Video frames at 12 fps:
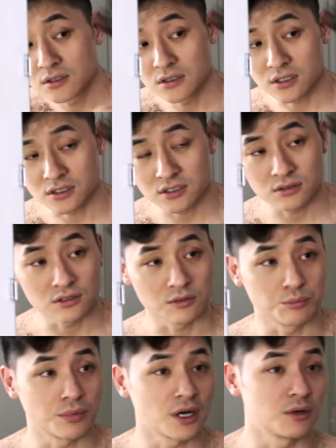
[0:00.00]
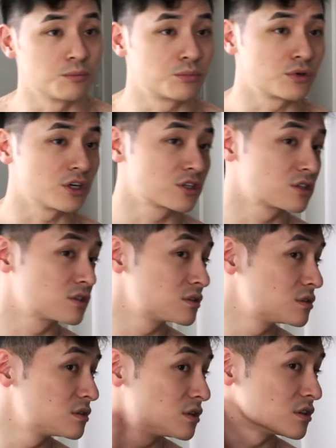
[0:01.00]
I still didn't buy a brush.
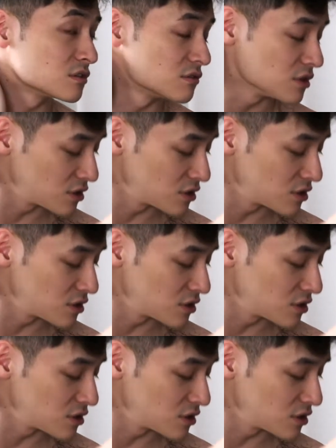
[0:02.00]
I should really